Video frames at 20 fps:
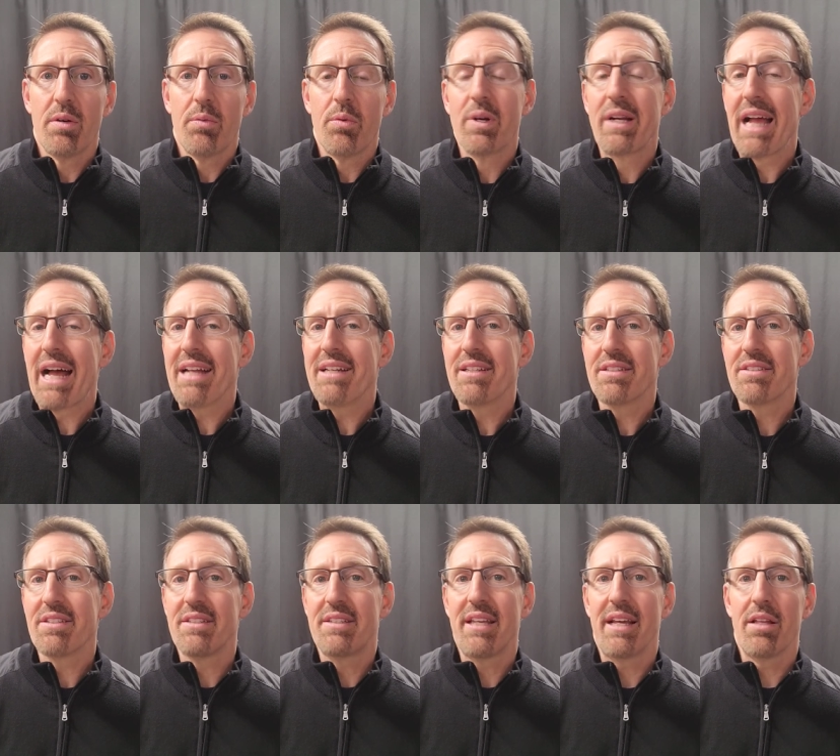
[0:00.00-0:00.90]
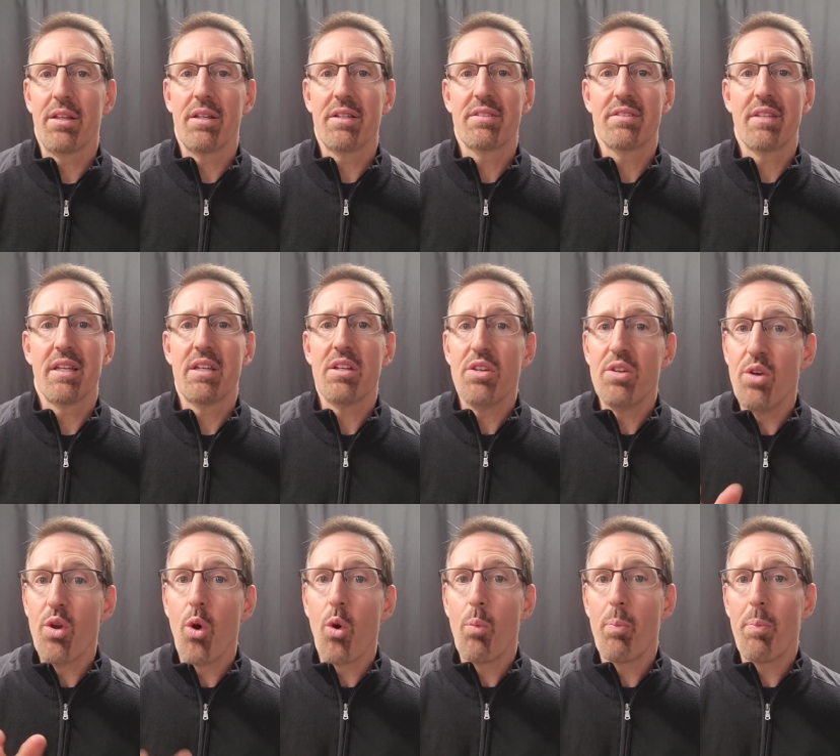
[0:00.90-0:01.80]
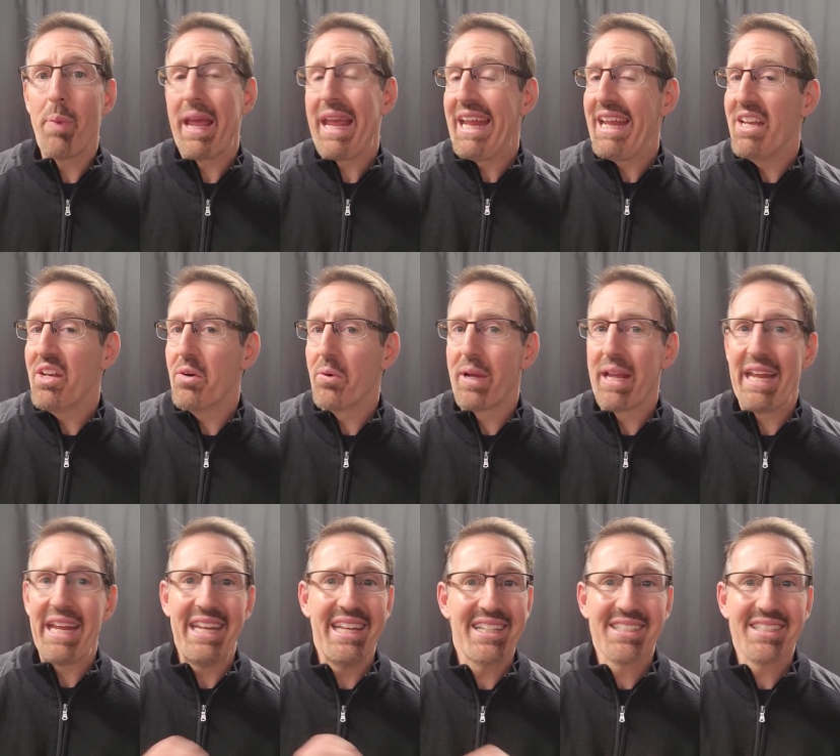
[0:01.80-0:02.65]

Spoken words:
Well, God doesn't tell us that no pain, no gain.